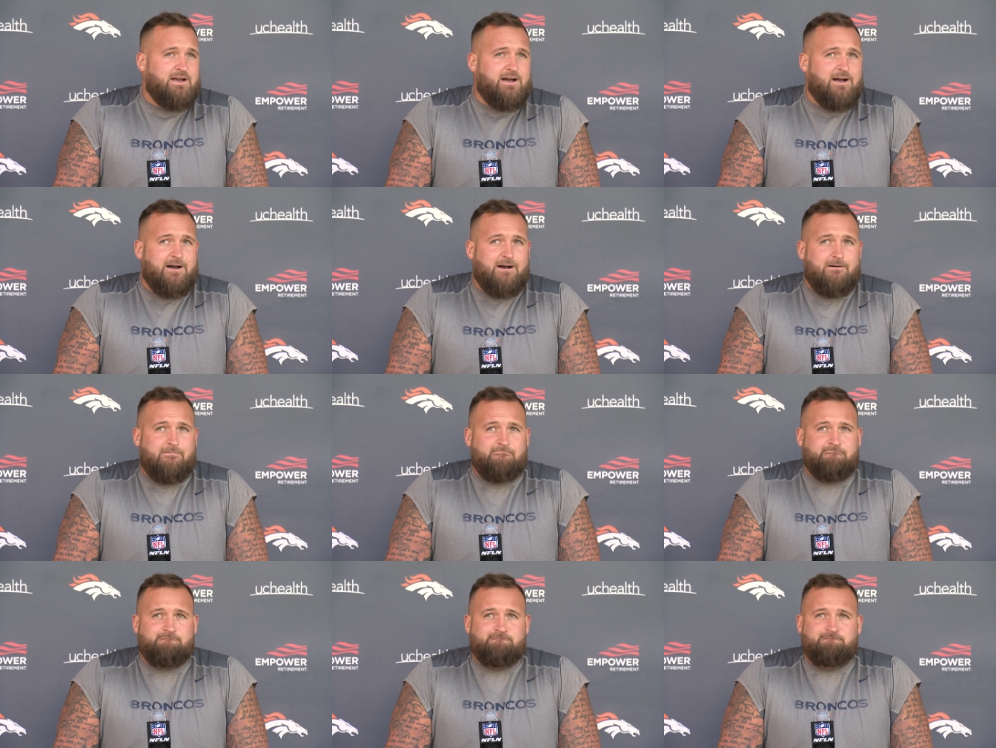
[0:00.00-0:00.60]

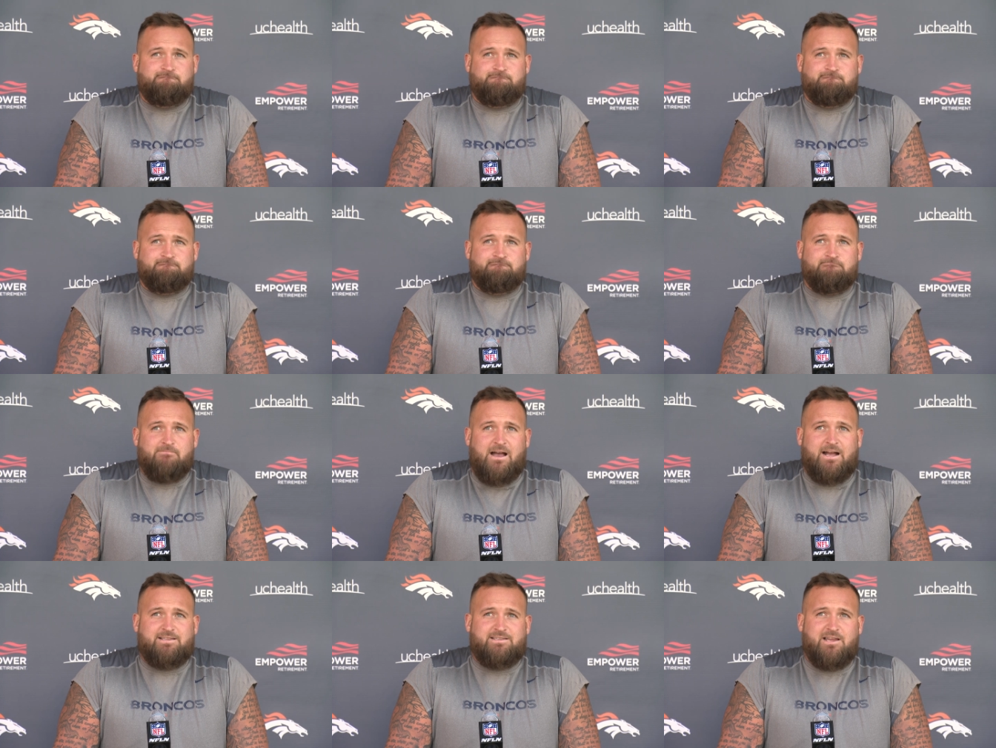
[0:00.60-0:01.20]
Um,
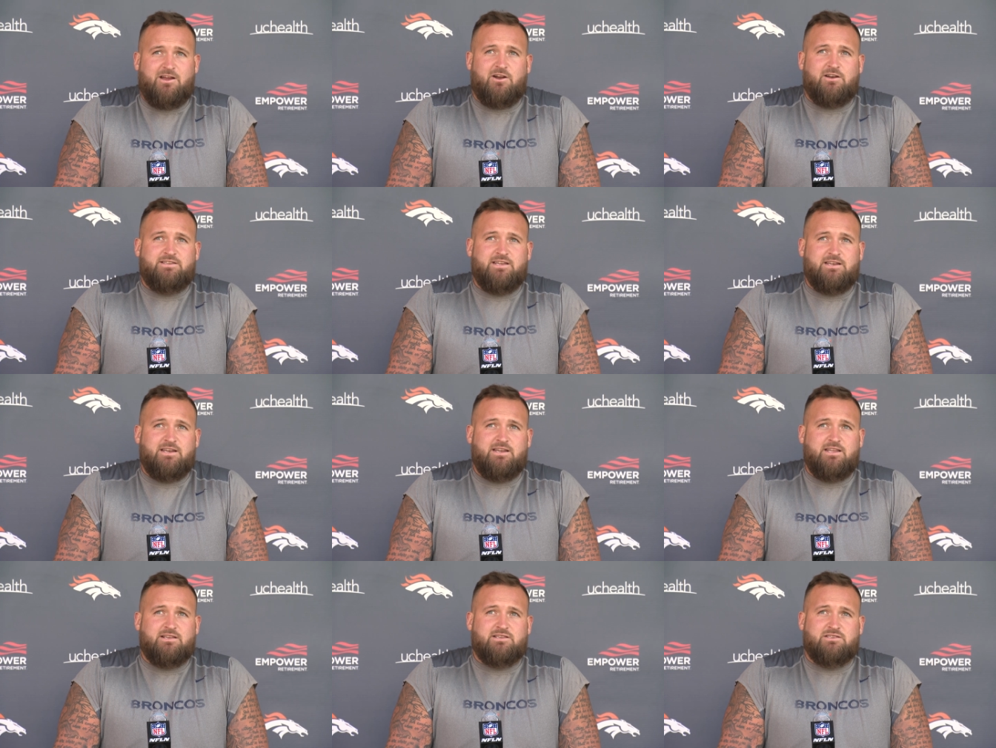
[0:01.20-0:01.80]
I'd say our
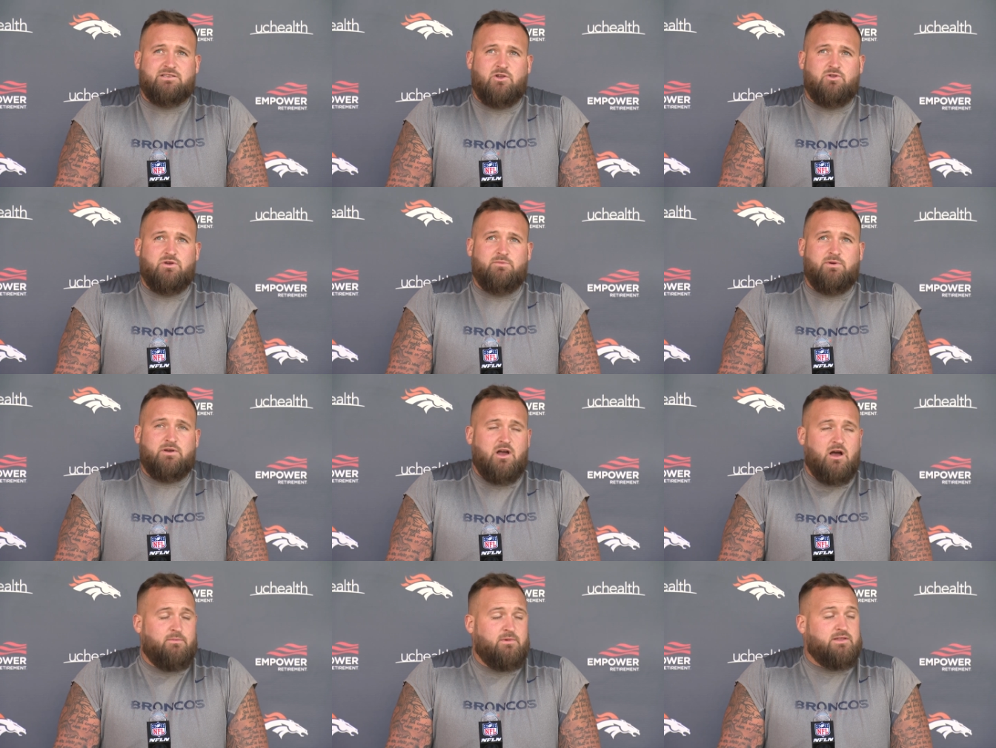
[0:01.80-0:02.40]
identity is slowly
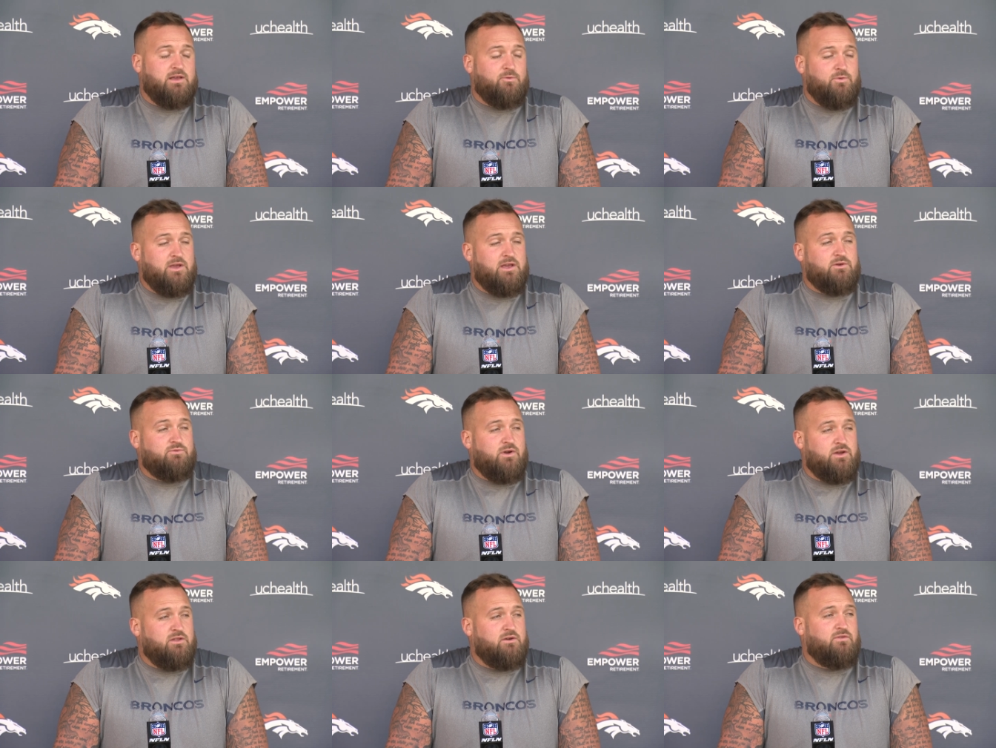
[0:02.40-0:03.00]
becoming that we
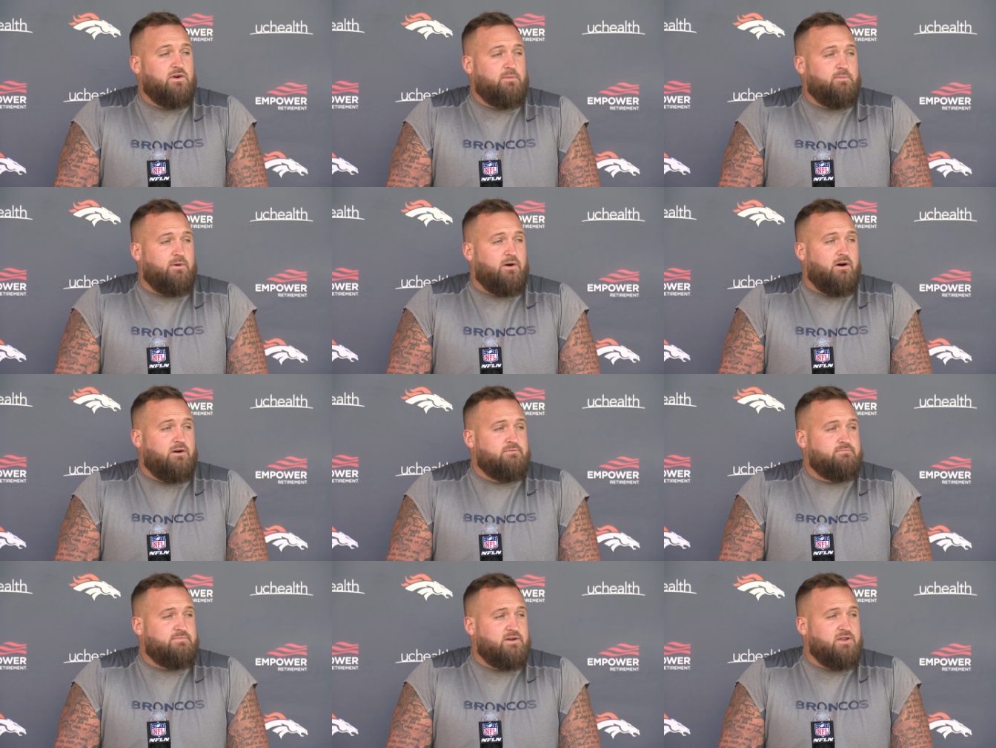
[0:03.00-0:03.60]
can run the
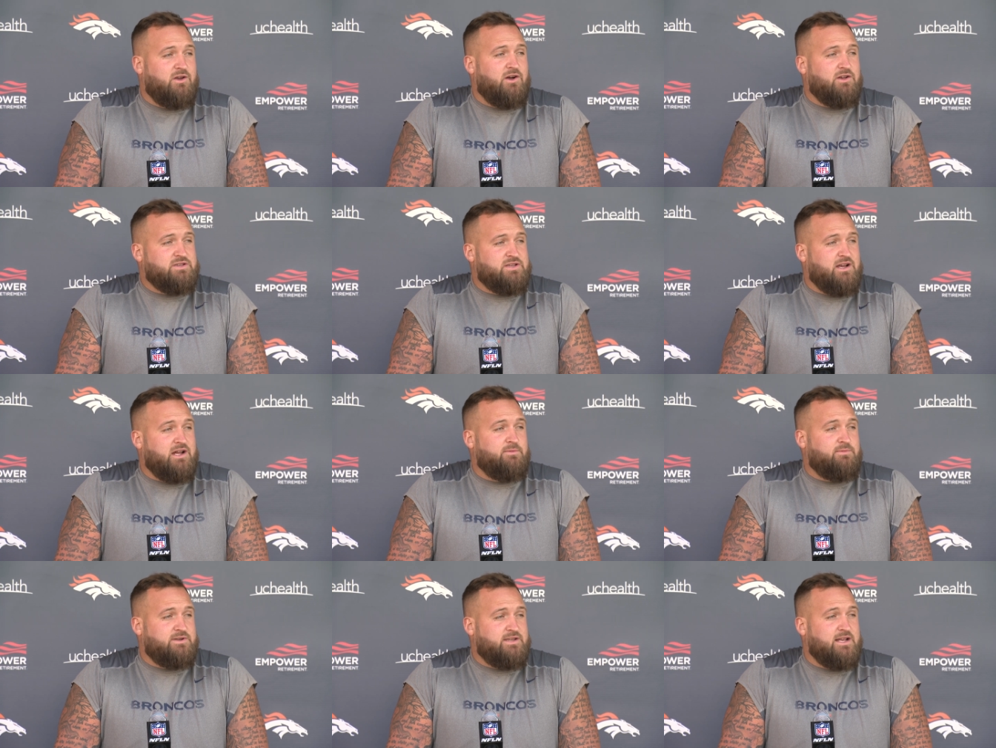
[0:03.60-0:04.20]
football, but you also
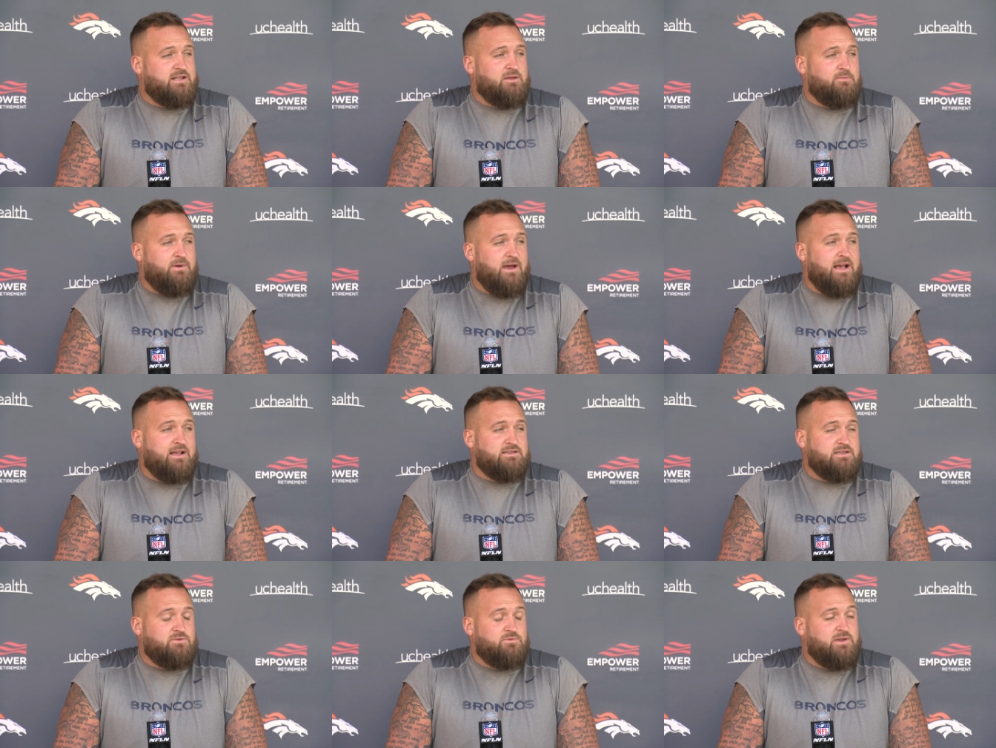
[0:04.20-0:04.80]
got to protect the
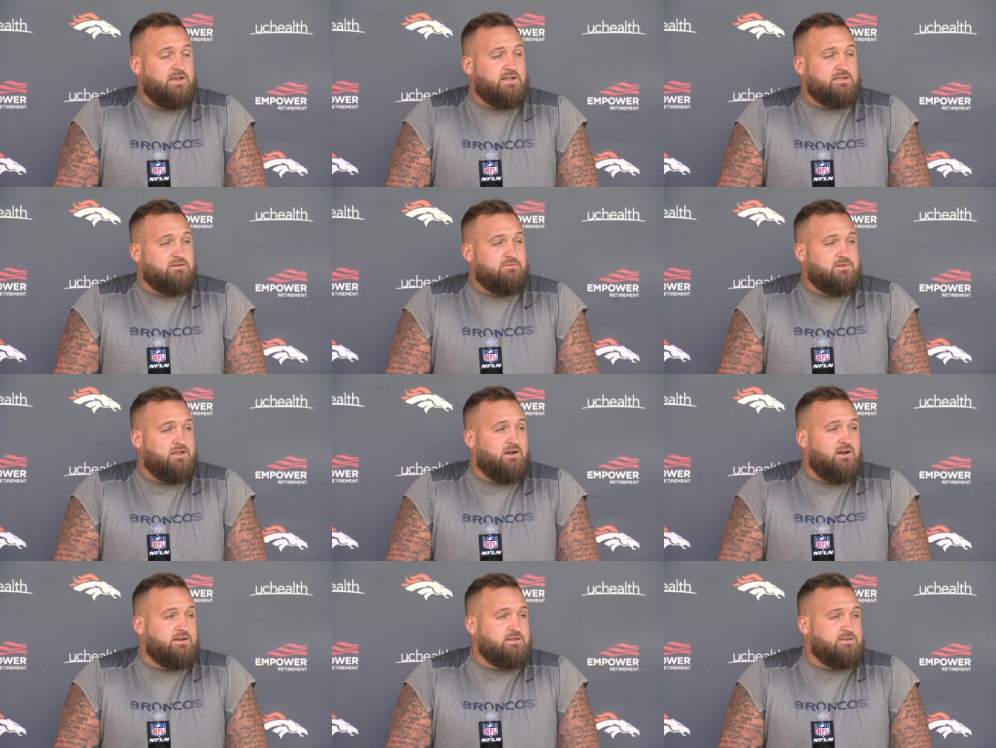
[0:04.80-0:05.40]
pass because we got some
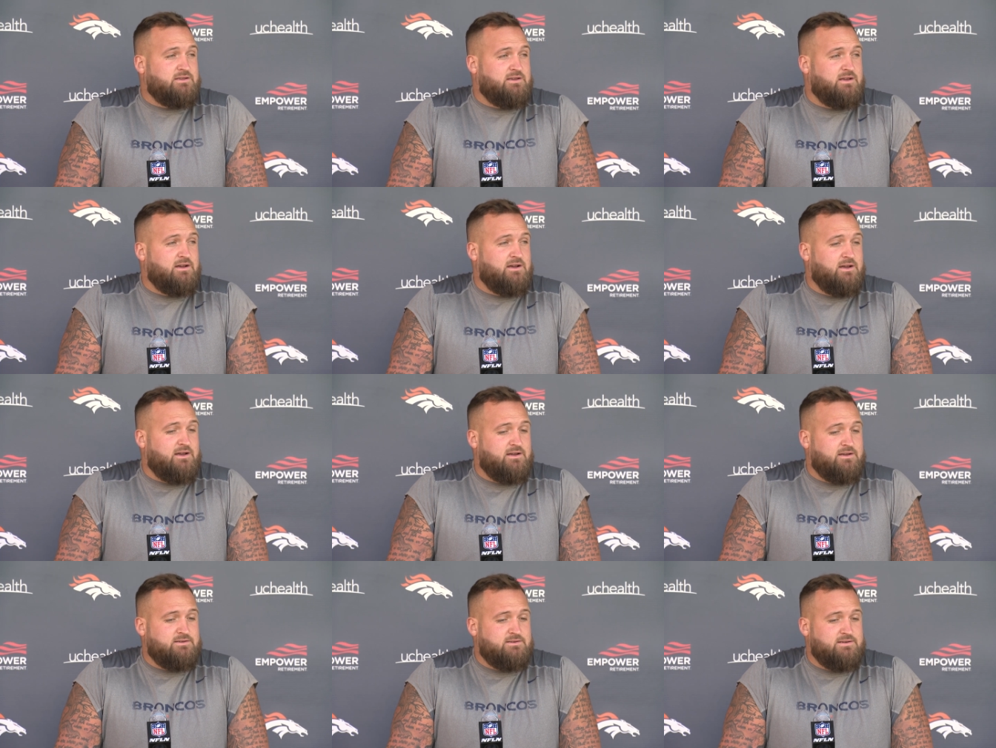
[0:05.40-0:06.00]
dogs
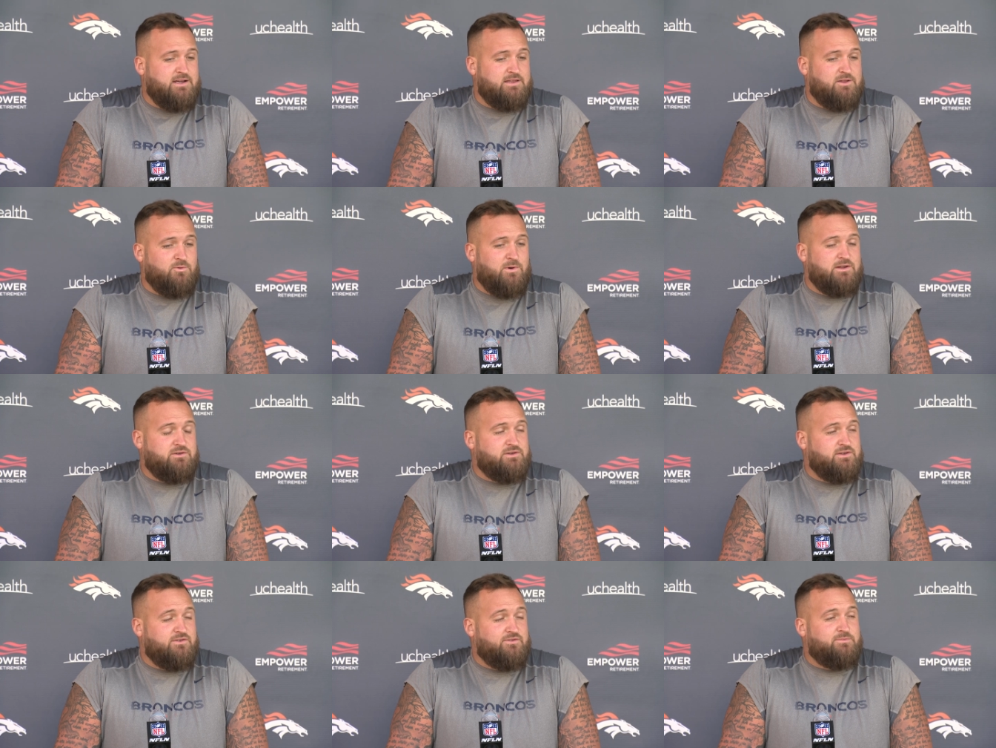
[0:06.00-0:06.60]
uh, at the
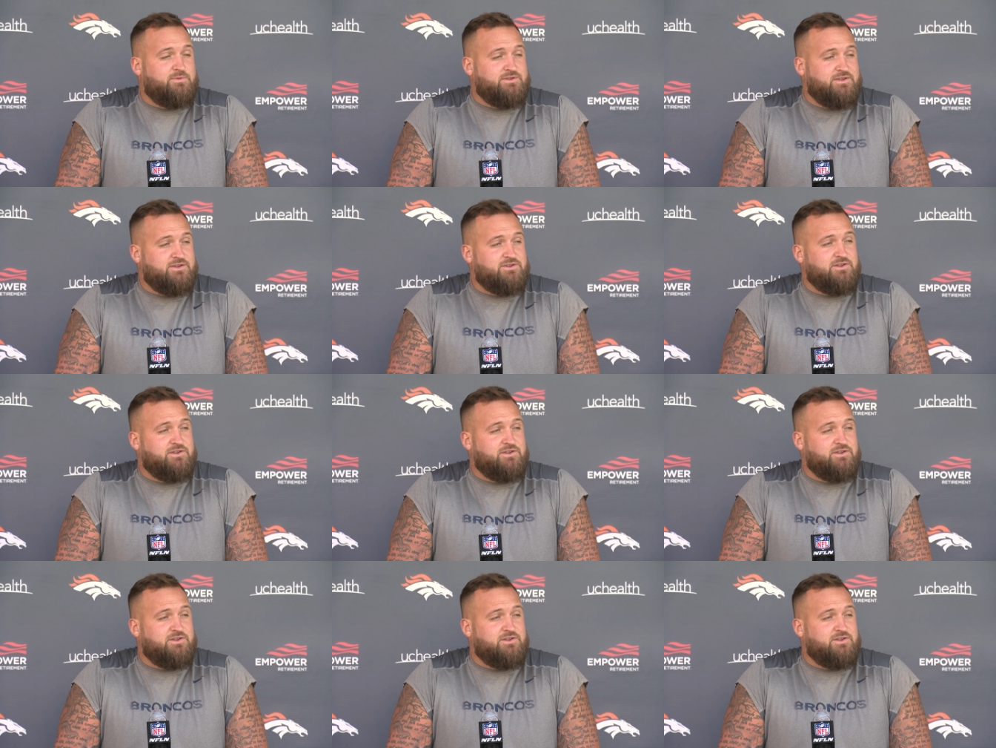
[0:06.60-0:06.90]
wide receiver position.